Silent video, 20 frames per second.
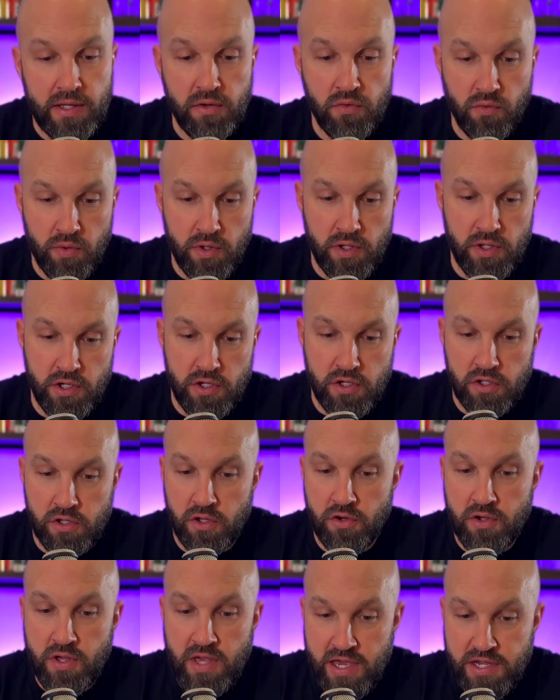really good
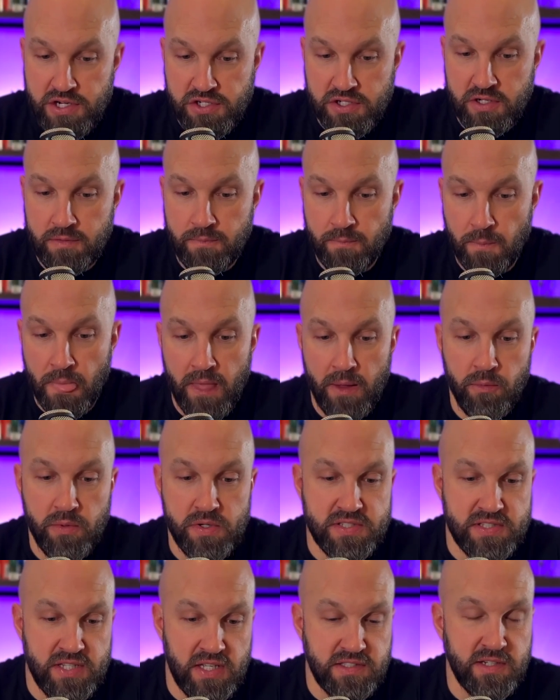location, which
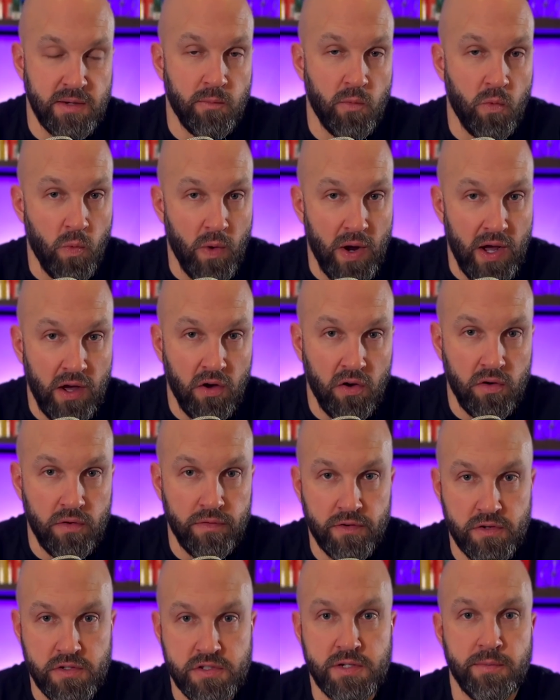sets up well
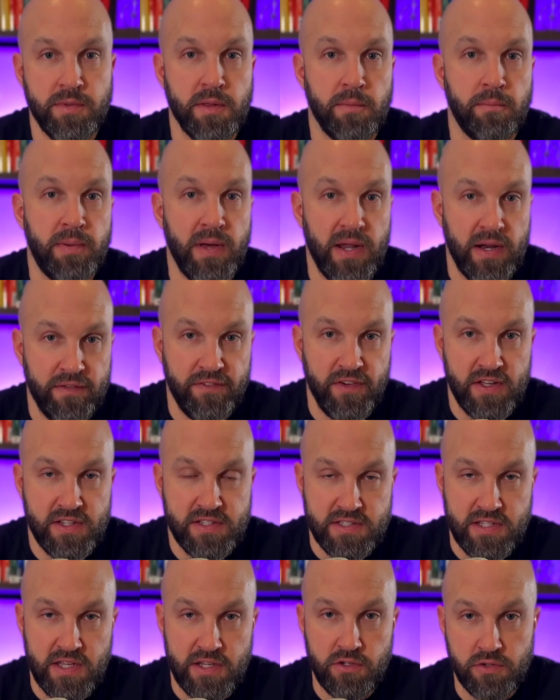for some of the
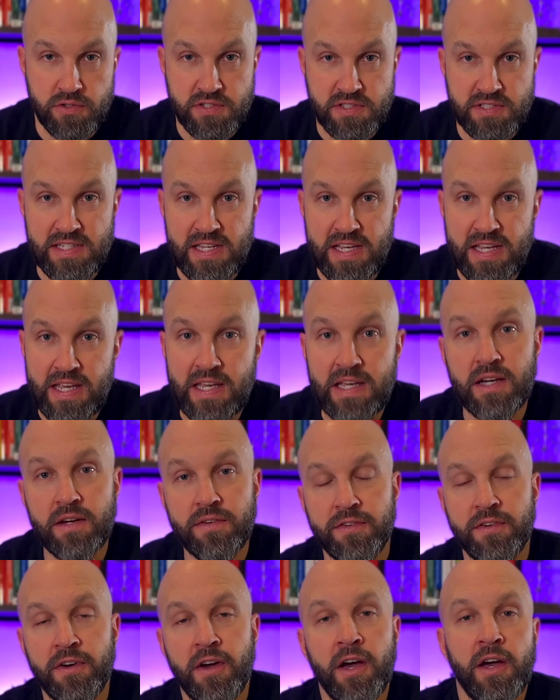benefits that you'll see
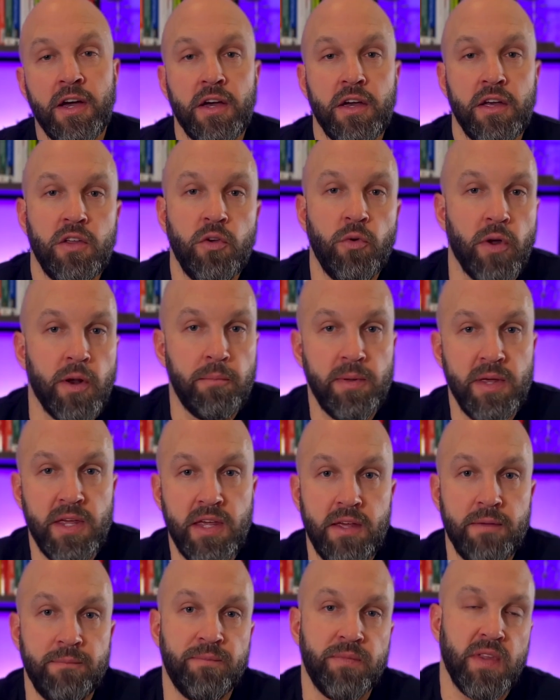if you want to
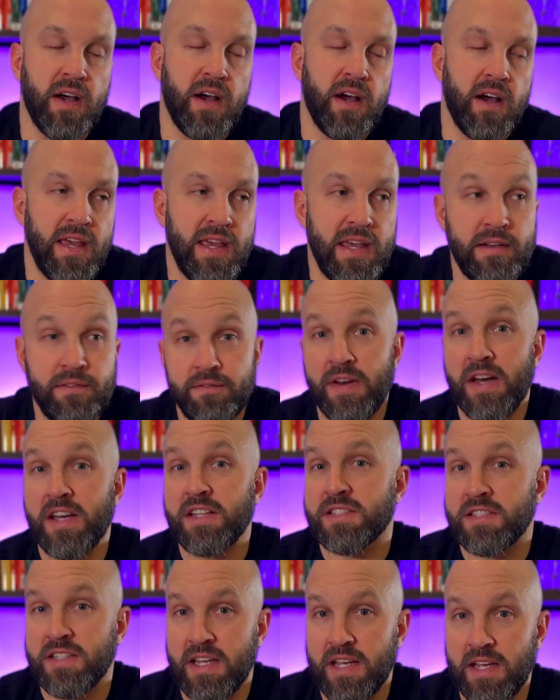be
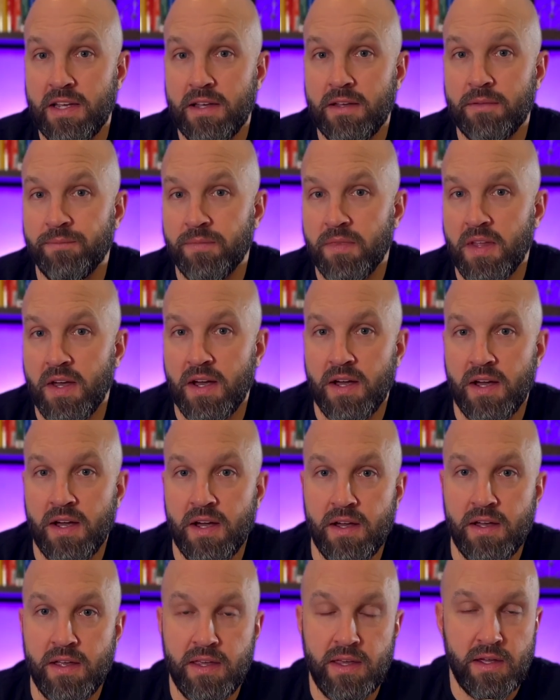investing
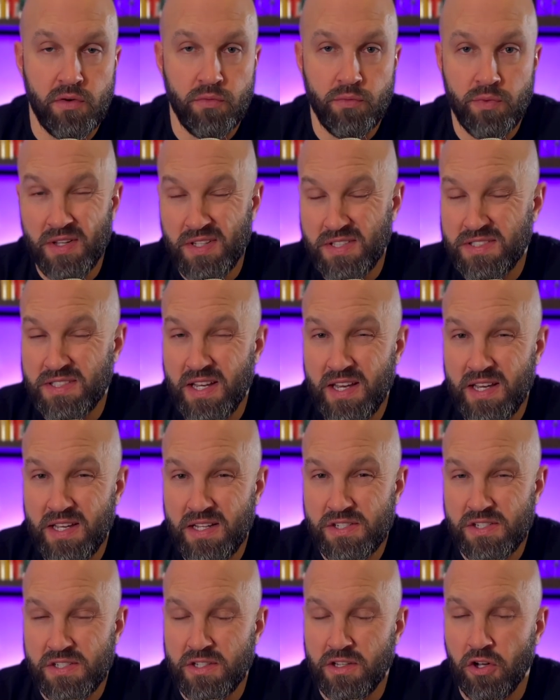in real estate,
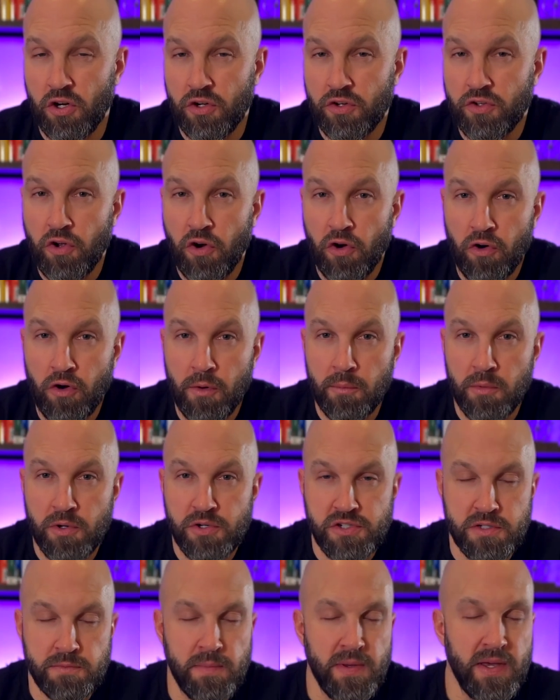just long term, or
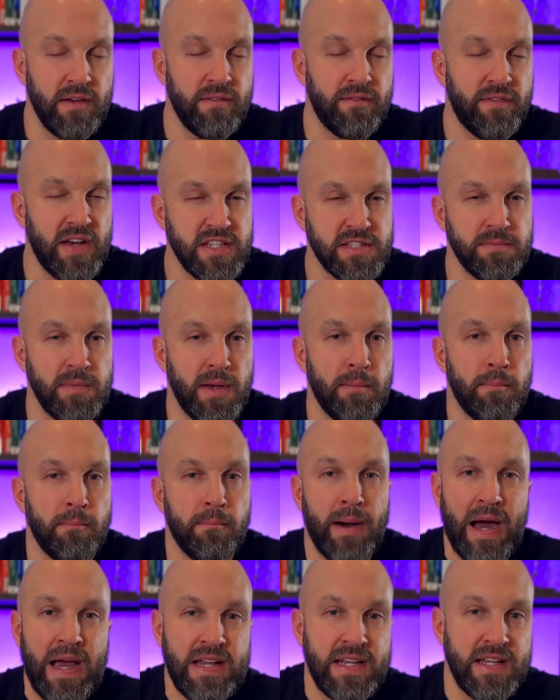just be investment
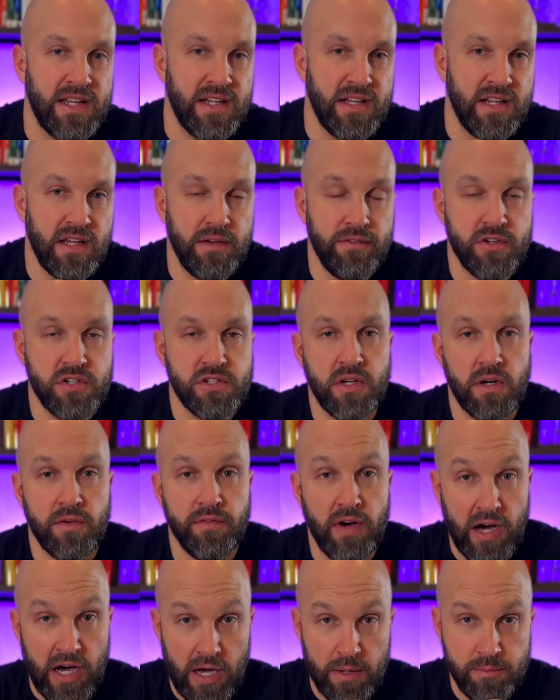minded to give yourself
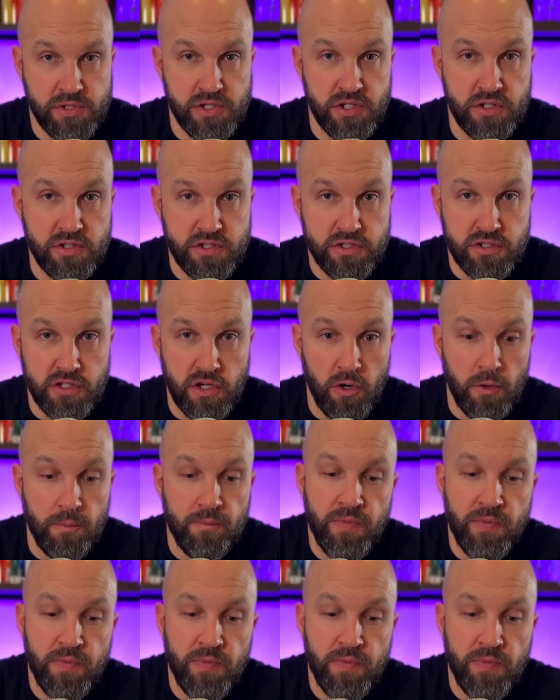options. So